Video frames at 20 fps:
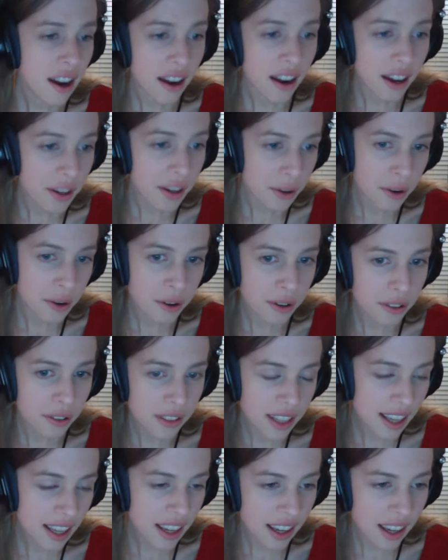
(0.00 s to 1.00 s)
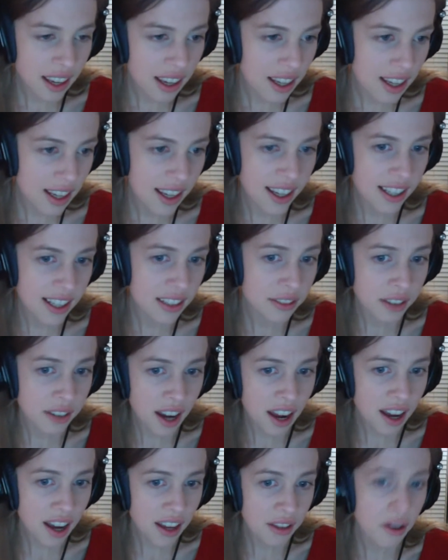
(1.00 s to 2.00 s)
Leitrayot,
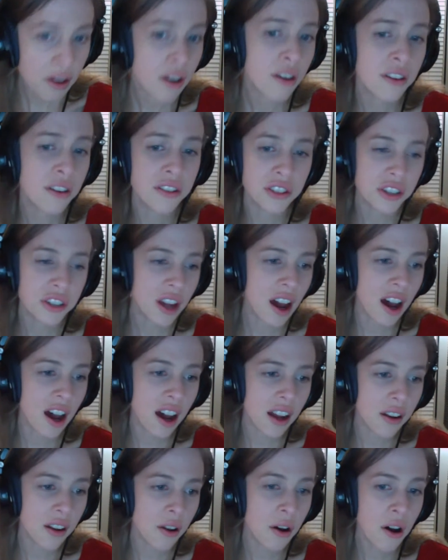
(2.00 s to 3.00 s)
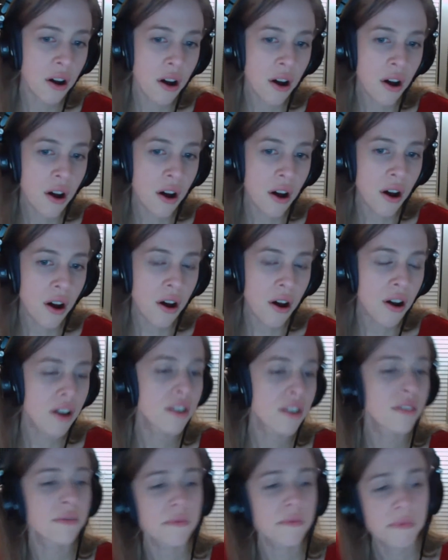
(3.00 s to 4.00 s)
Leitrayot,
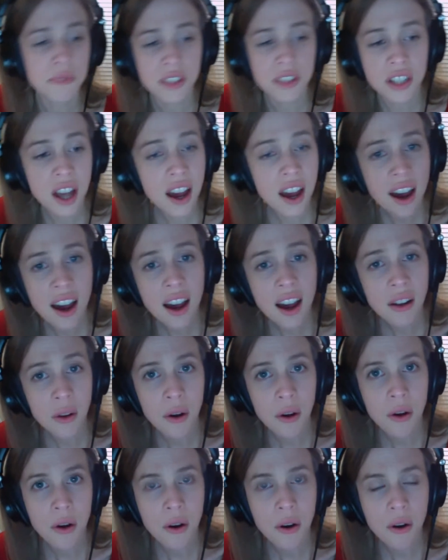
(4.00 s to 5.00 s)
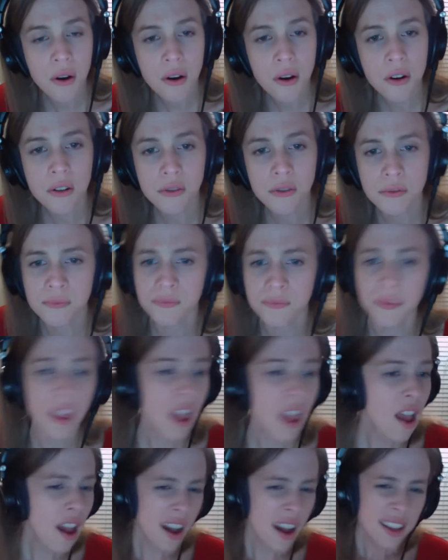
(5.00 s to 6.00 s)
Shalom, Shalom.
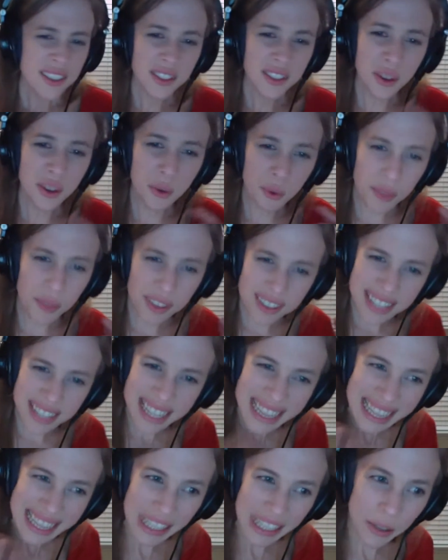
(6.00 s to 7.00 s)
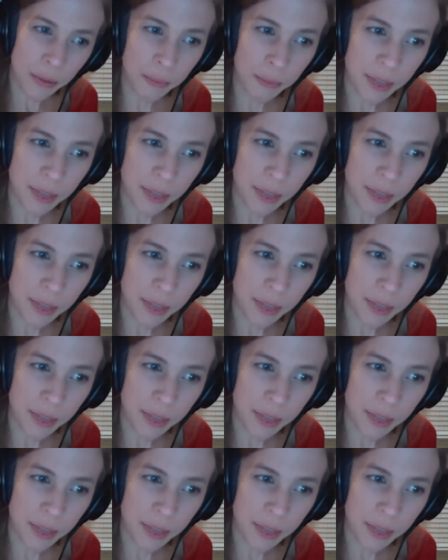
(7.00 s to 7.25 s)
So there's a little bit